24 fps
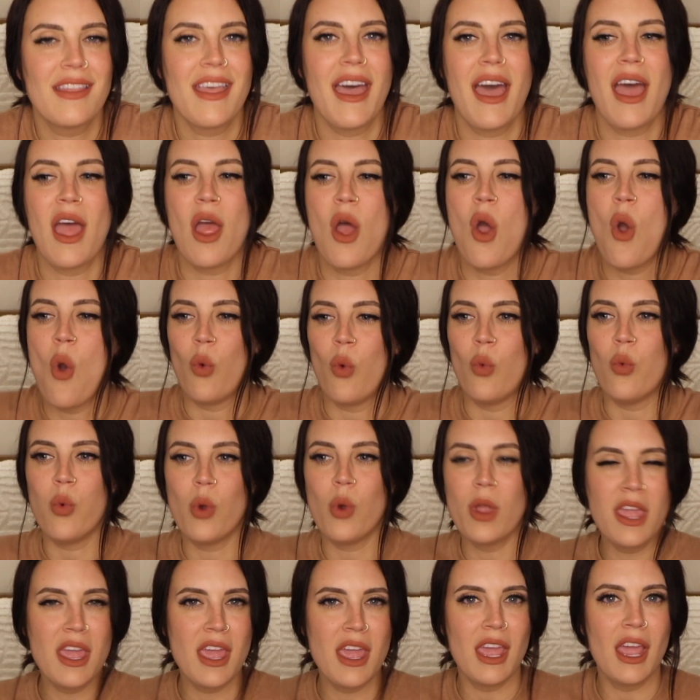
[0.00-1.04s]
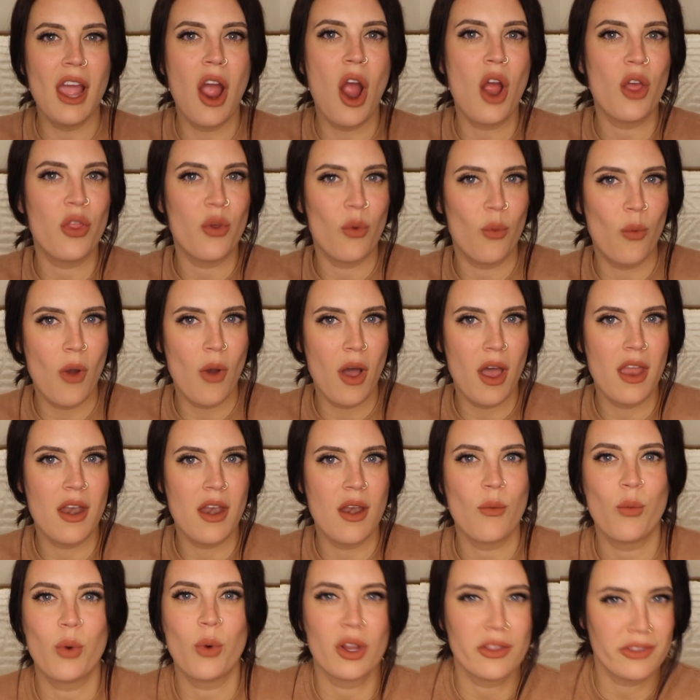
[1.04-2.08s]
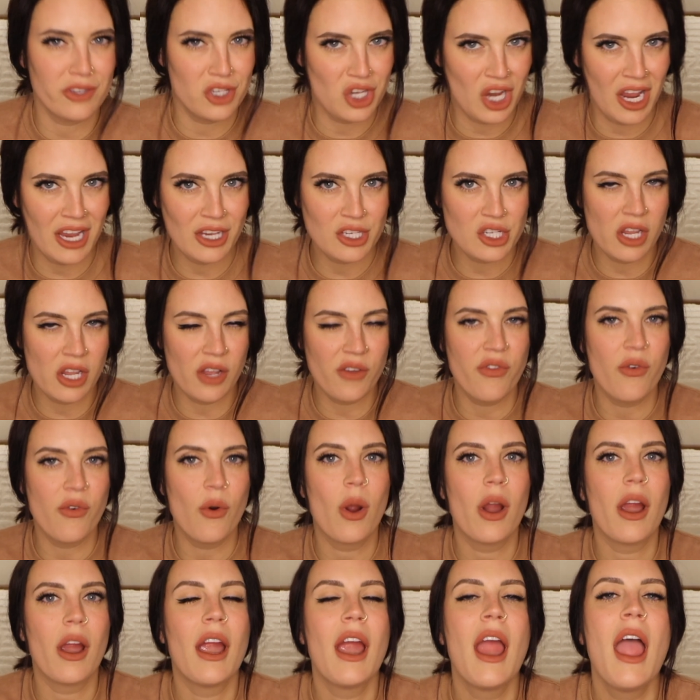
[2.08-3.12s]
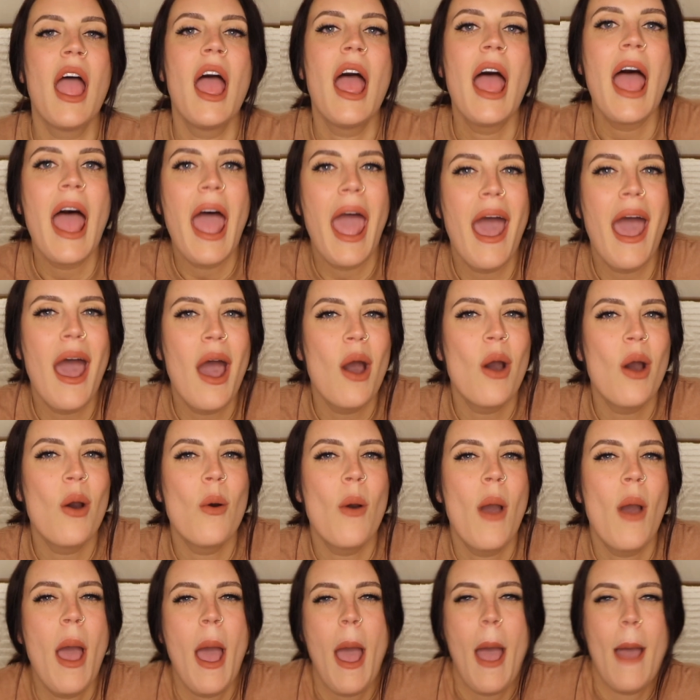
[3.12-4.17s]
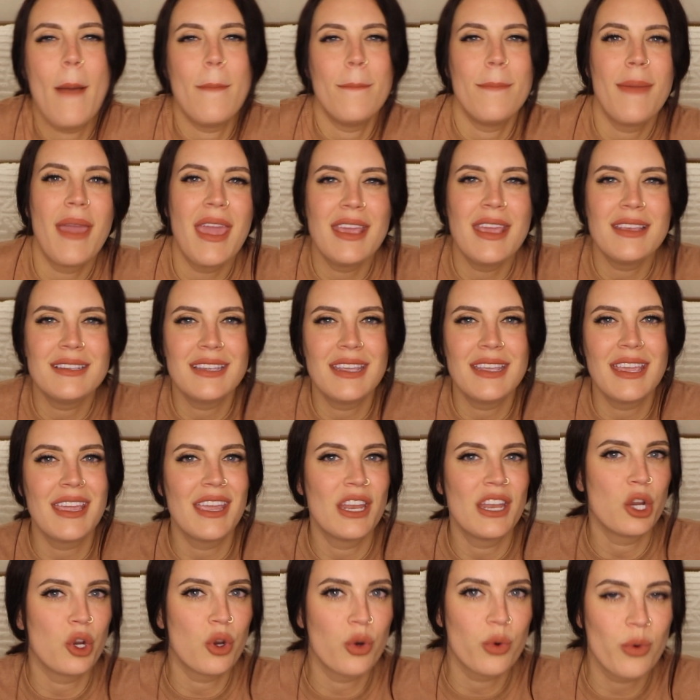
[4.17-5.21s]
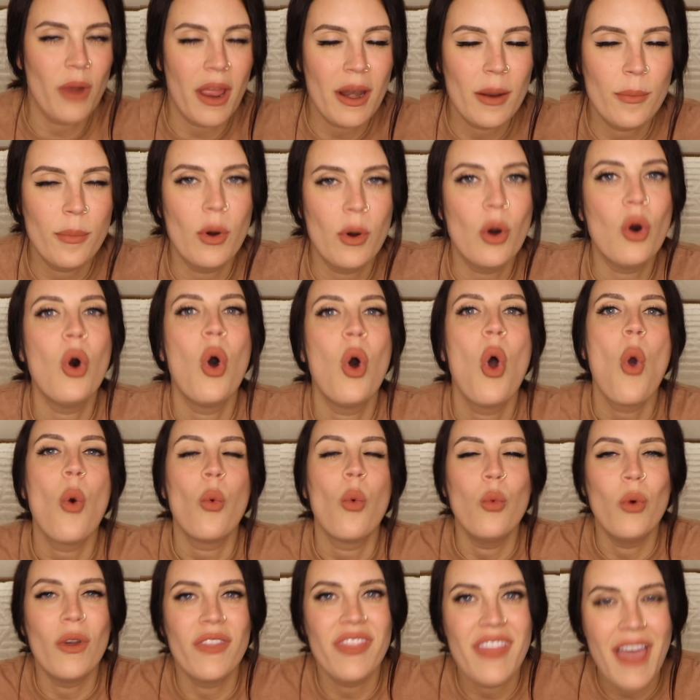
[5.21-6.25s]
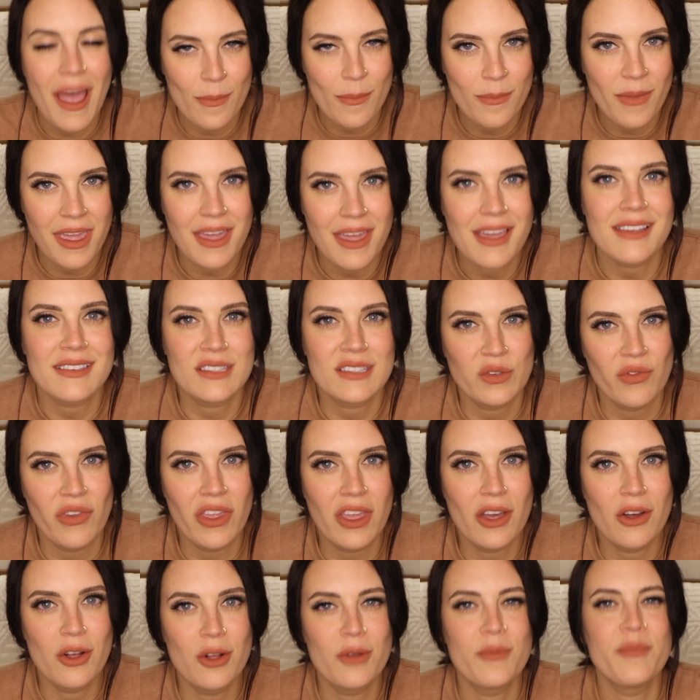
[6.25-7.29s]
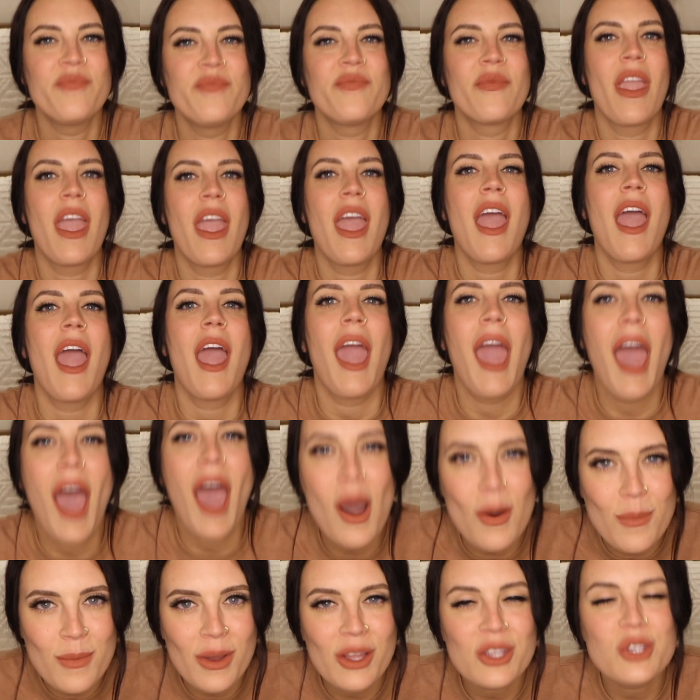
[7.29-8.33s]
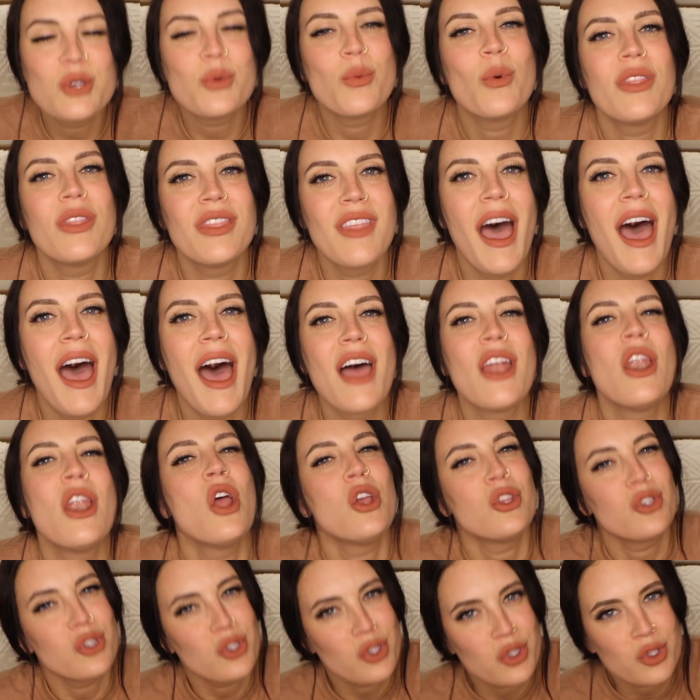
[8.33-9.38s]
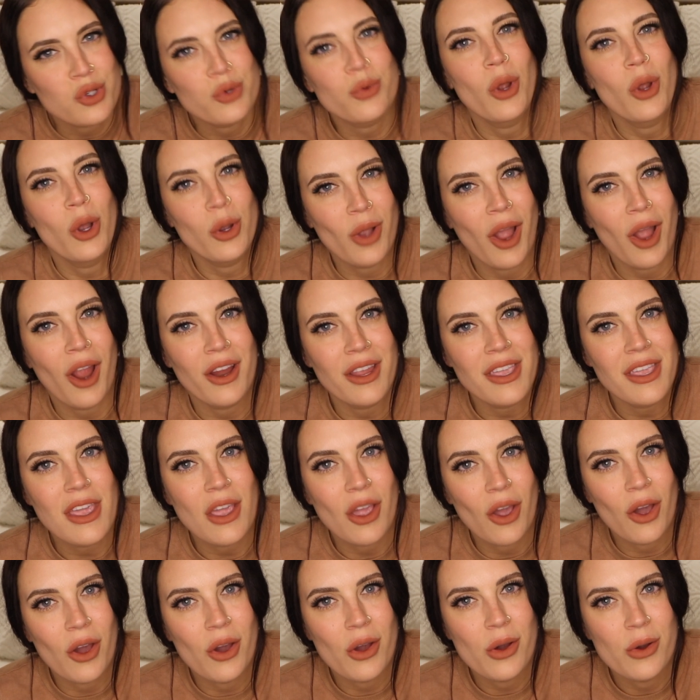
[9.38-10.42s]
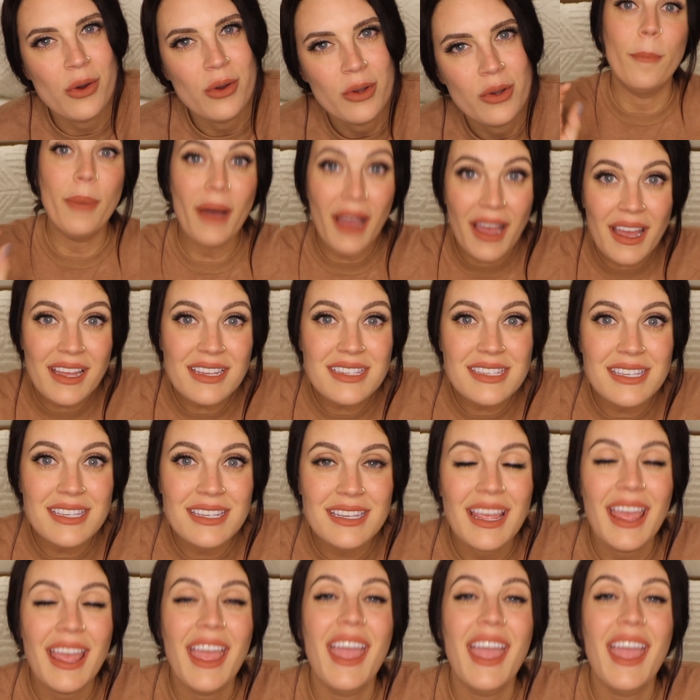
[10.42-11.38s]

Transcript: that we are the one worth changing for, how amazing and incredible would that make us feel? How much would that stroke our ego? But